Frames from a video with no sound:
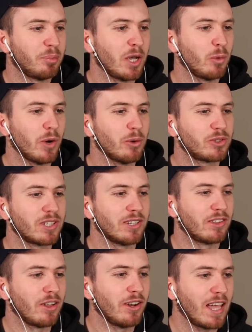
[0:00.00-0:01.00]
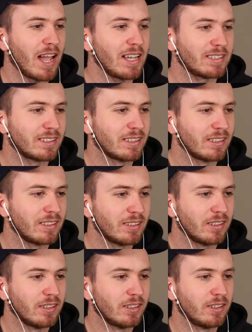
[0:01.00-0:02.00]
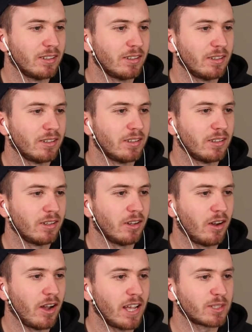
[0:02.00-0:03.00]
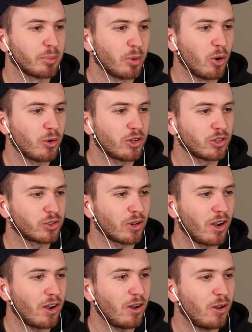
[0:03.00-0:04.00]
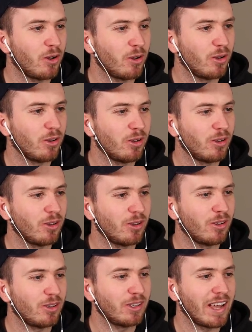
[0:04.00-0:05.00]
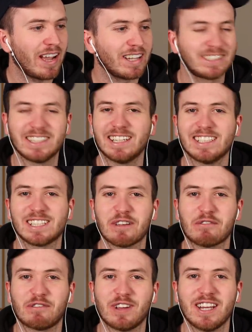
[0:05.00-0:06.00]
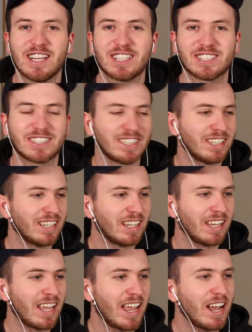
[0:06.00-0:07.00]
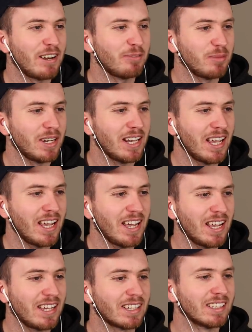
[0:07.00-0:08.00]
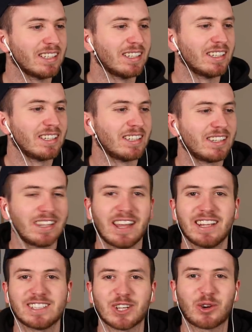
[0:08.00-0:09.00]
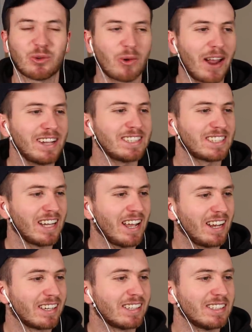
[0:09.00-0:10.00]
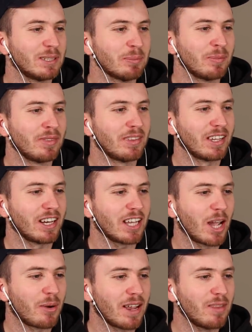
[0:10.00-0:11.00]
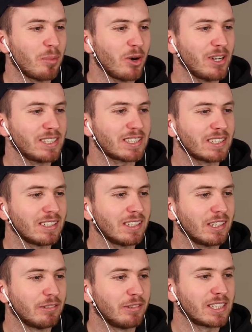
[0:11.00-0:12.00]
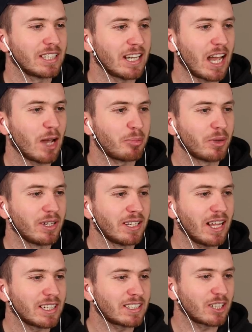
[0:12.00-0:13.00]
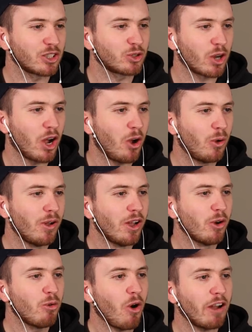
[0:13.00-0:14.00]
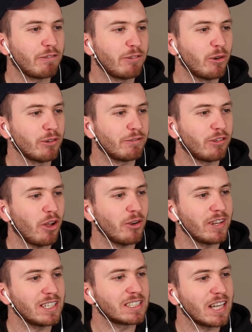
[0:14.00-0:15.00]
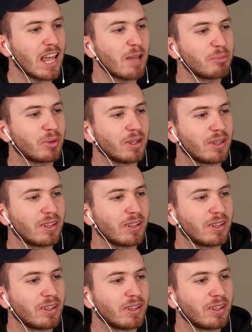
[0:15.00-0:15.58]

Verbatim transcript: B. Wilson, 38. Oh, how's the ball control? That is a finish. Out of midair. That is a great snag. They're going to go again, the boys. Flicks it up. Gets the control. Right foot floating snap.